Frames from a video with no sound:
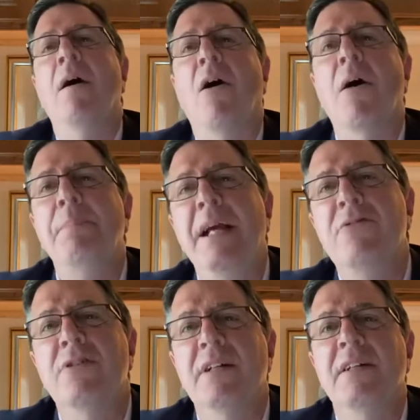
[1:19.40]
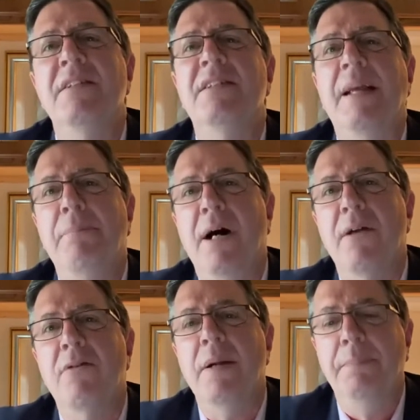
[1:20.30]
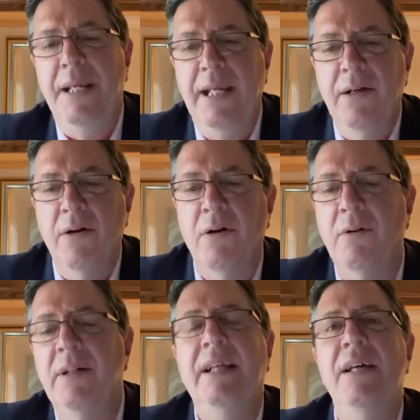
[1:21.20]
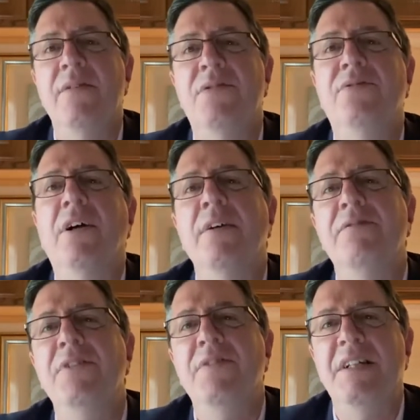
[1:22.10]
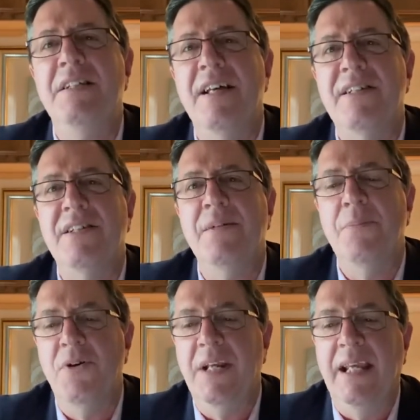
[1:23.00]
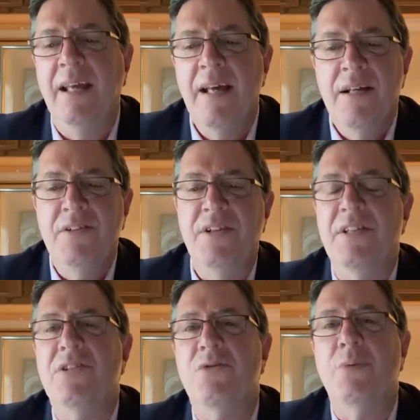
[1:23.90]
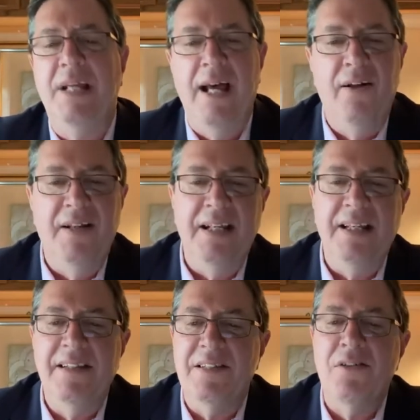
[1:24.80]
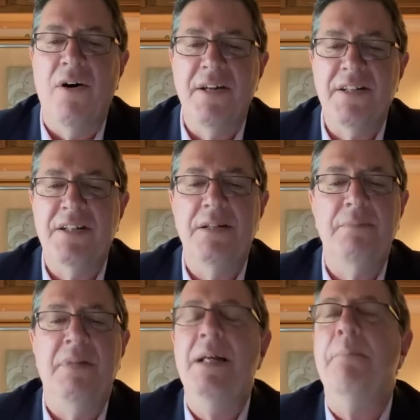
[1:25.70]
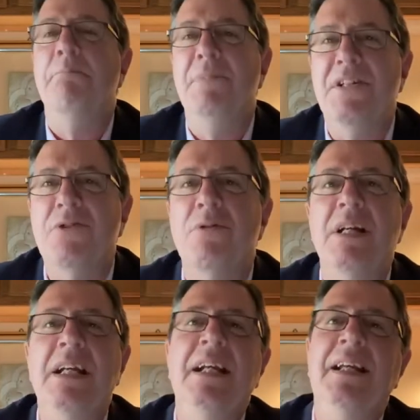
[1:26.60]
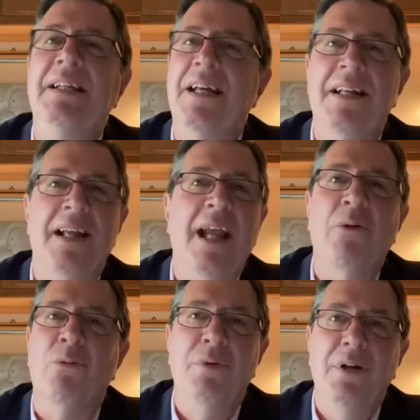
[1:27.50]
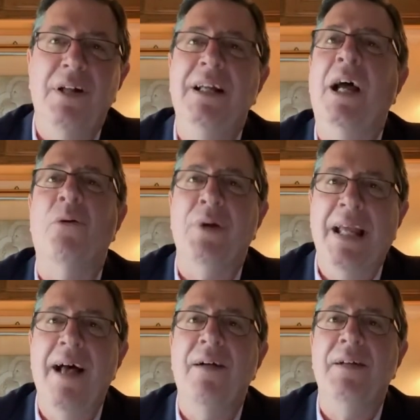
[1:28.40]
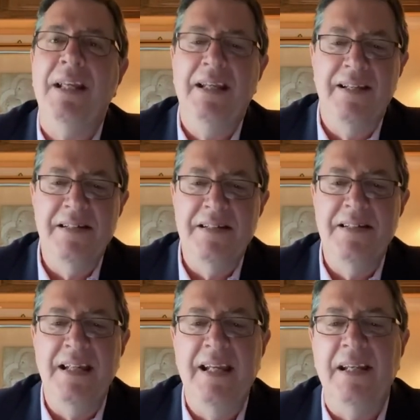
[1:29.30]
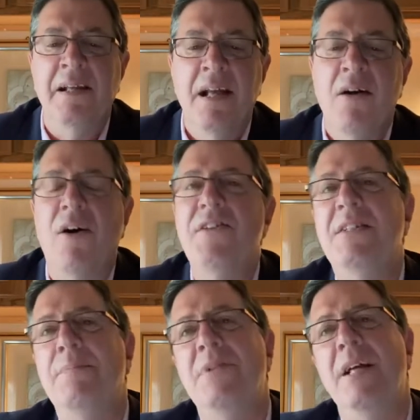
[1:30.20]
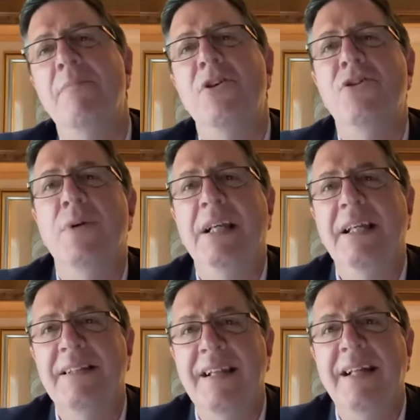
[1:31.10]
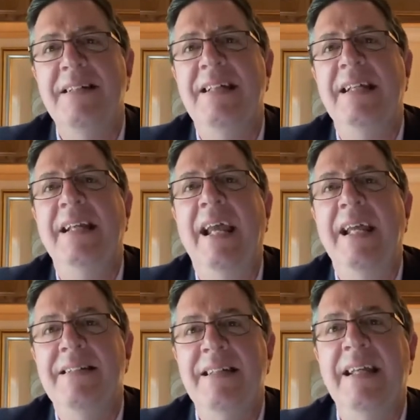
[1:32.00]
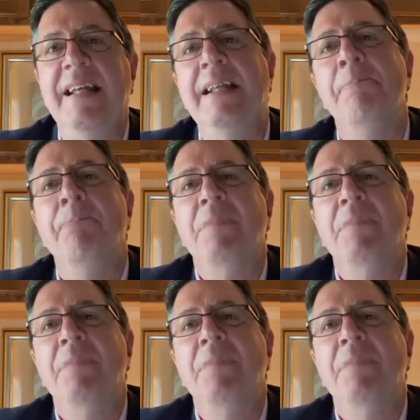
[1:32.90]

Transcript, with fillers: Our patron, St. Padre Pio, gives very vivid testimony to this reality, this awesome mystery, yet a reality indeed. On September 20th, 1918,